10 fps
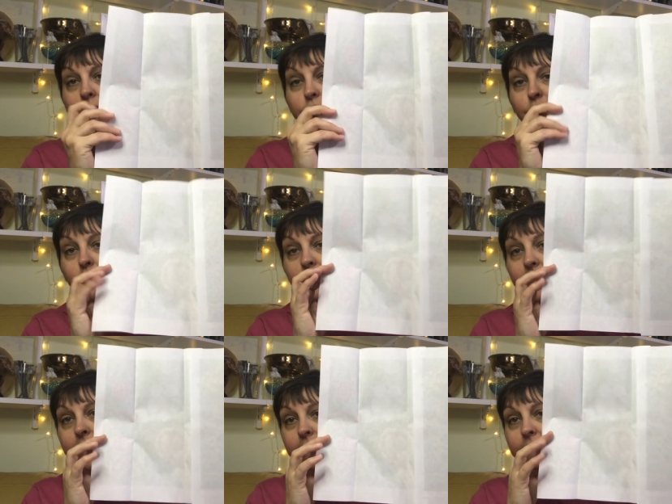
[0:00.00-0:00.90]
so you can
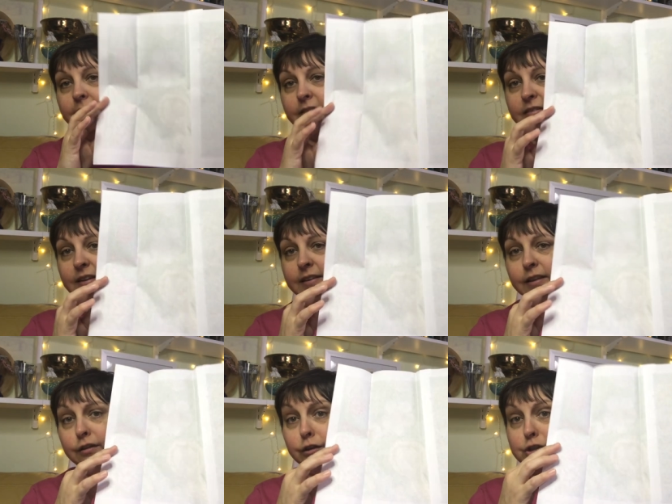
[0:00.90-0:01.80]
kind of see
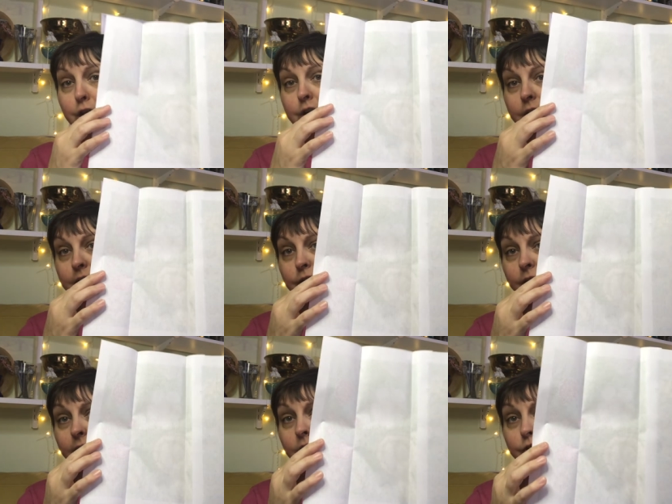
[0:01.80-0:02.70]
that the chart is
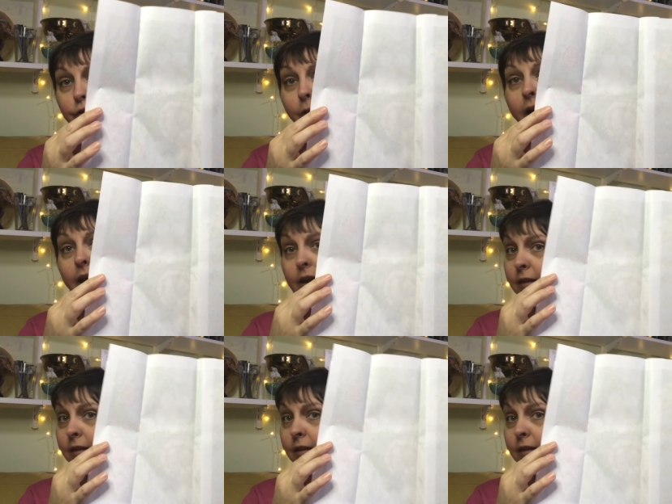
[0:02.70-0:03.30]
there. So I